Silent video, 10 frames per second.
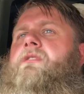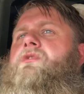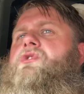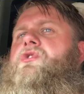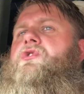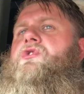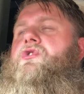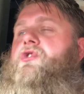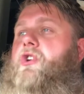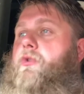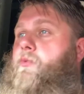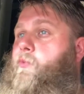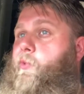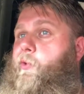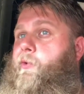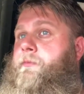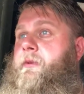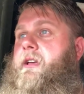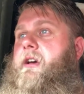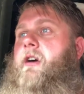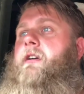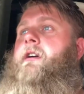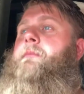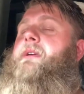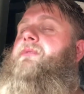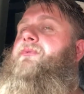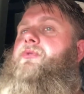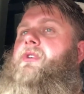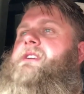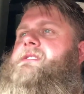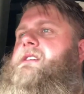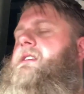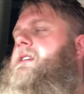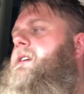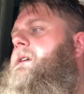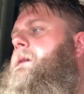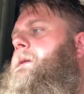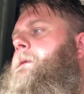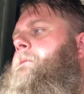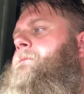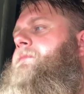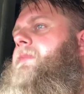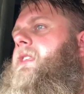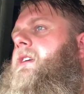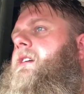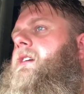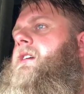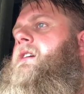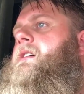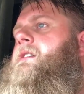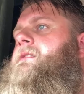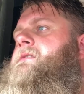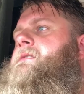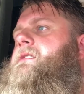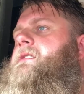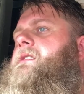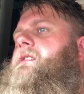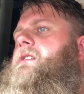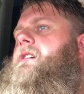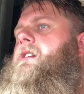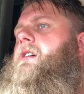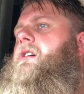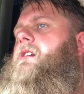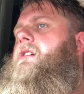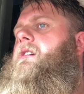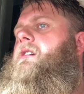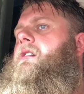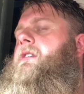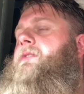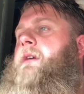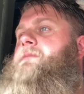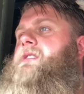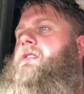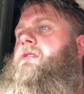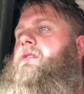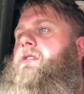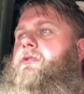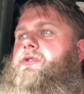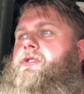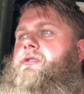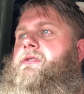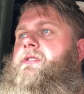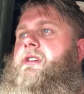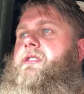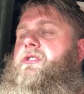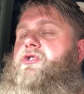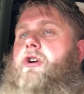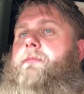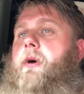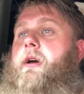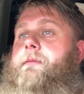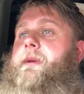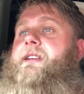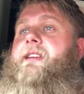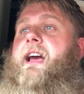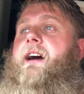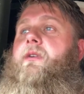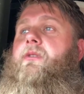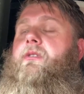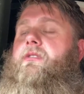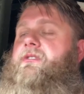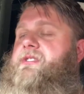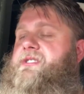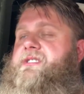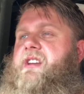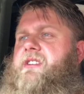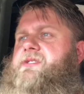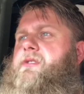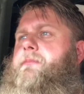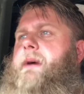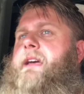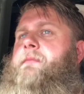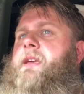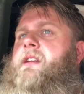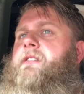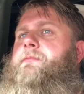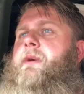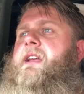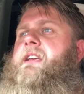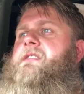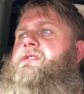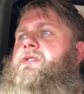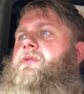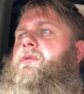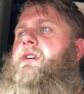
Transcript: so warm. I'm gonna be freezing. And I've come to the conclusion that the job I'm in now just does not pay me enough money to